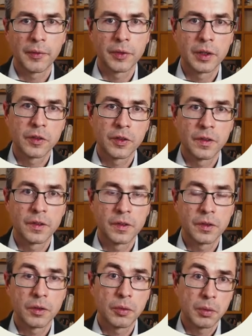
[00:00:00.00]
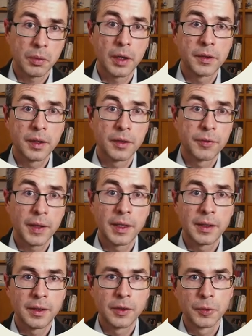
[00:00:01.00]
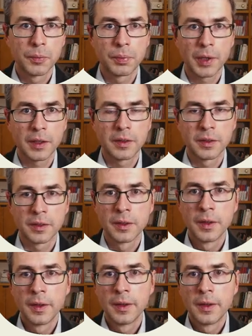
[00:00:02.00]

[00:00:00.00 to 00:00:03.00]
Average is, I think, fairly practical.